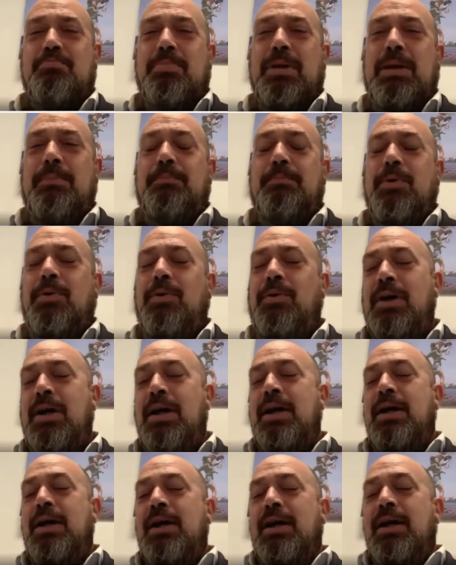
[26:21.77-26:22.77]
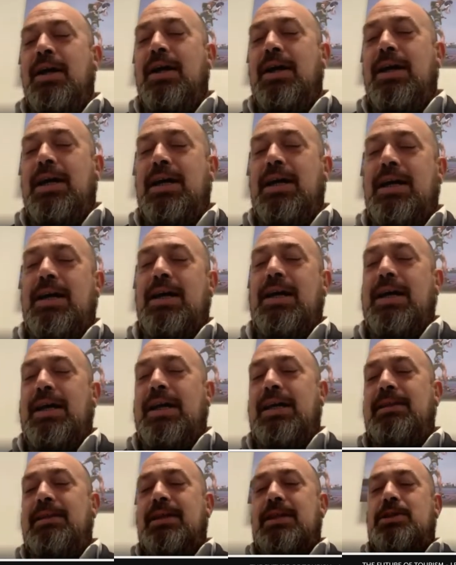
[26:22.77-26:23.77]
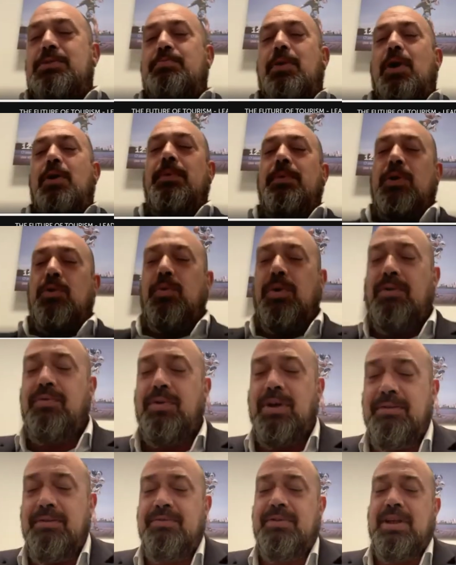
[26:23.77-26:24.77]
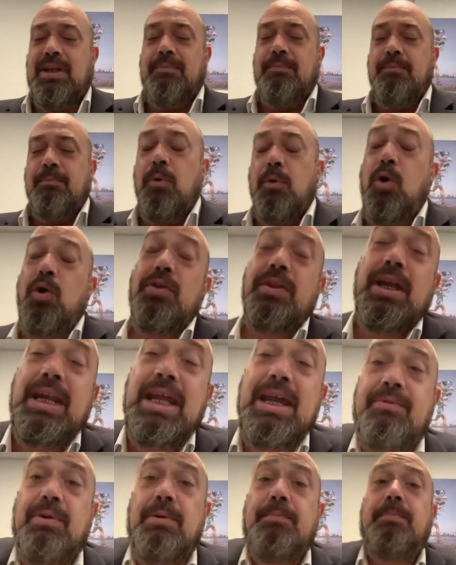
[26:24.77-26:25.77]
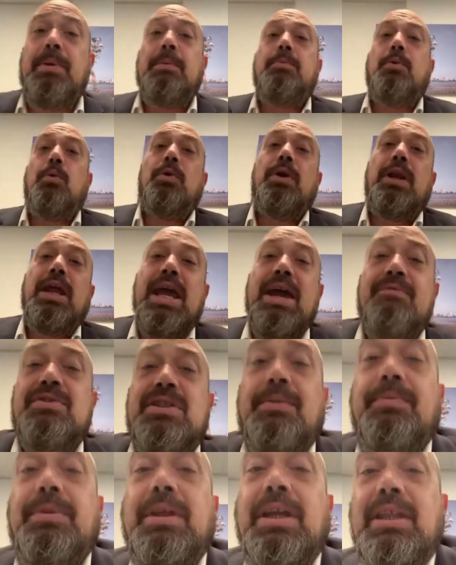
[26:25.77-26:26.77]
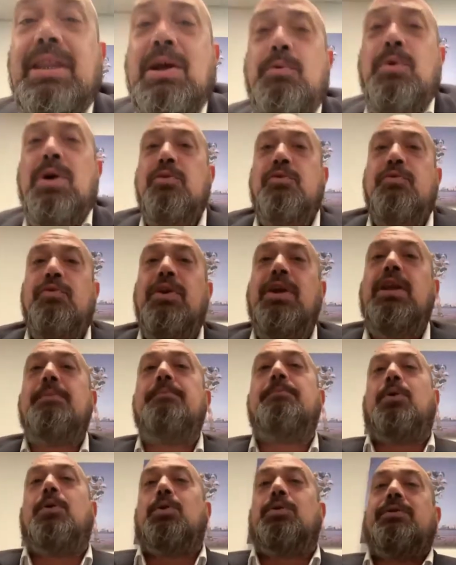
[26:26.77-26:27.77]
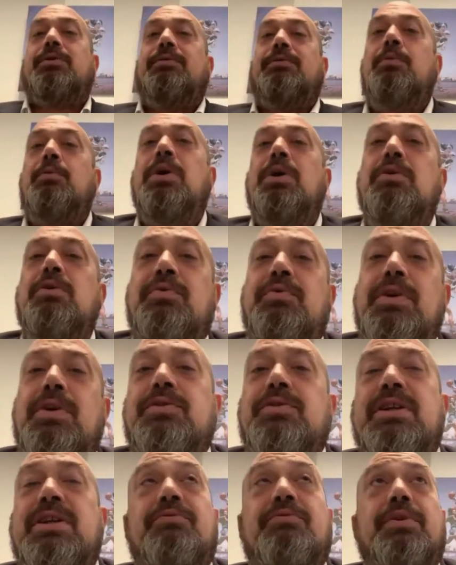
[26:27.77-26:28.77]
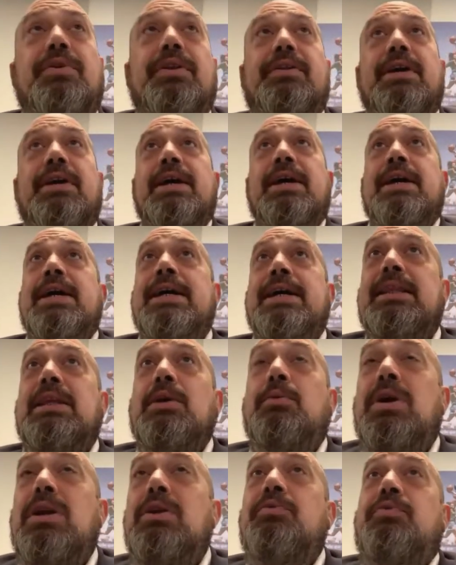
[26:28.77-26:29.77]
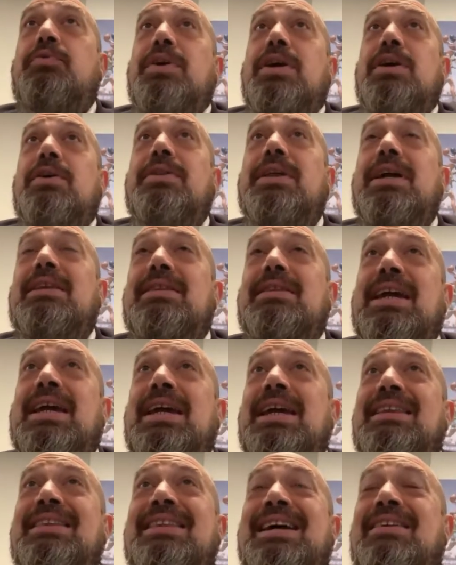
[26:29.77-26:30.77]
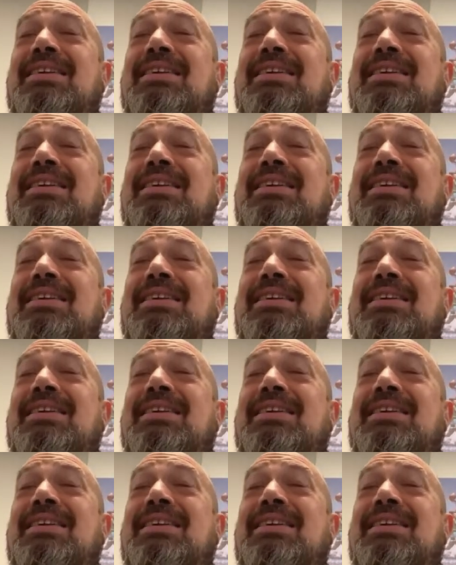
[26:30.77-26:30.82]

People, uh, in this moment we've lived in, more than ever, people want to have something, they want to feel important, they want to feel different, they want to feel that they, they're